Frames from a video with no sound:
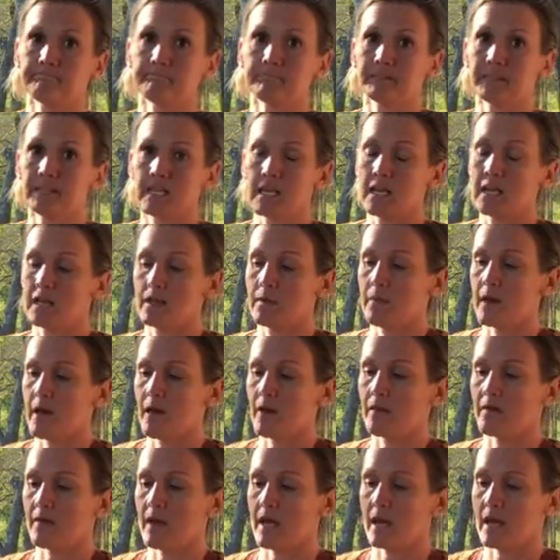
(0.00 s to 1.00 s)
Think
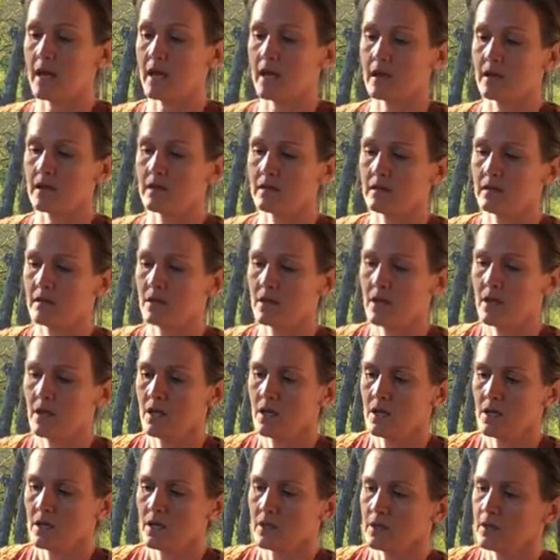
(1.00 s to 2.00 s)
about that.
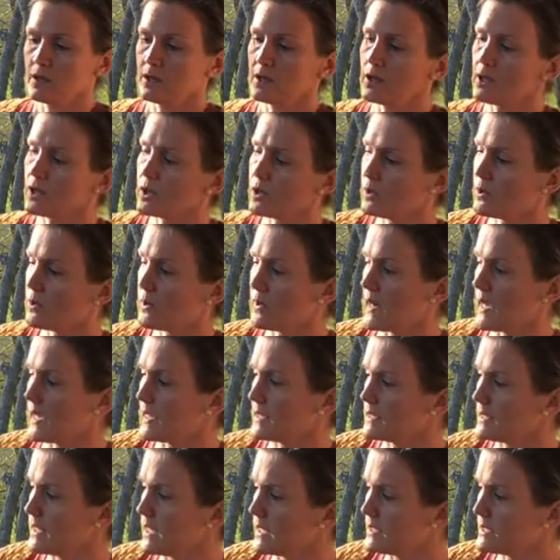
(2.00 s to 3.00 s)
Look,
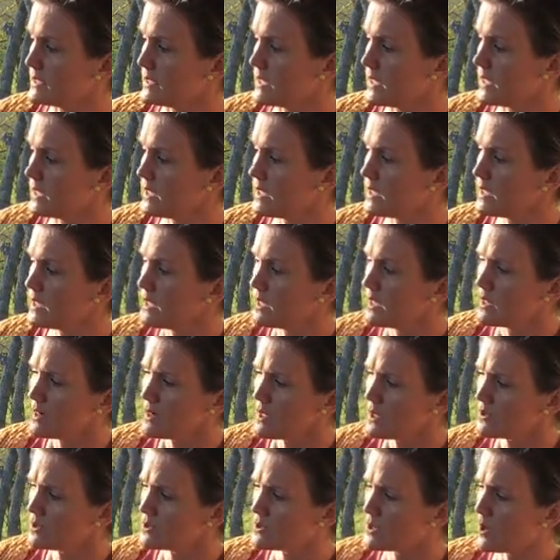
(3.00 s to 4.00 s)
Lorax, I said,
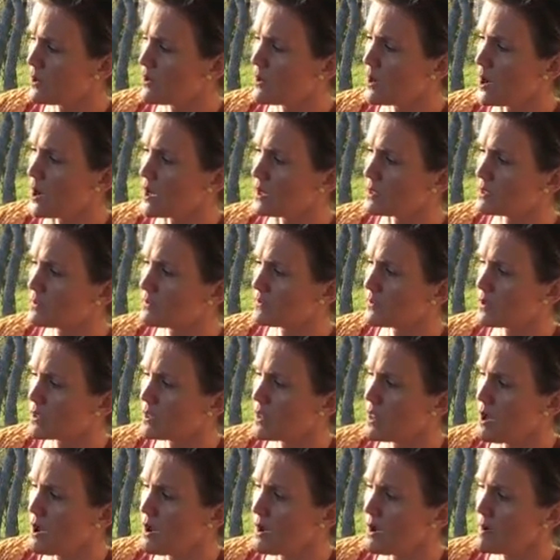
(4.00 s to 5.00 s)
there's no cause for
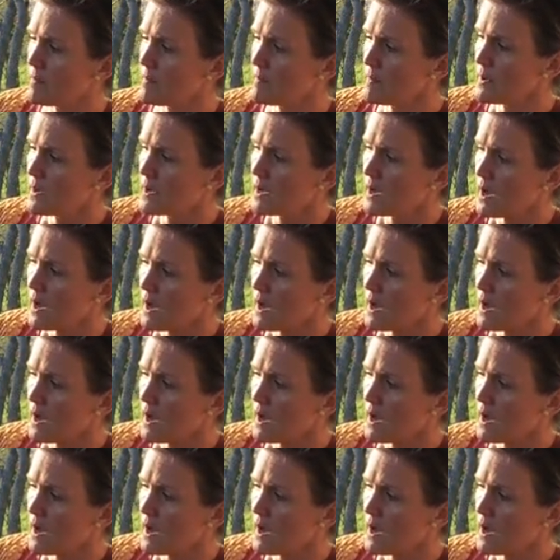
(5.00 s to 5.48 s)
alarm.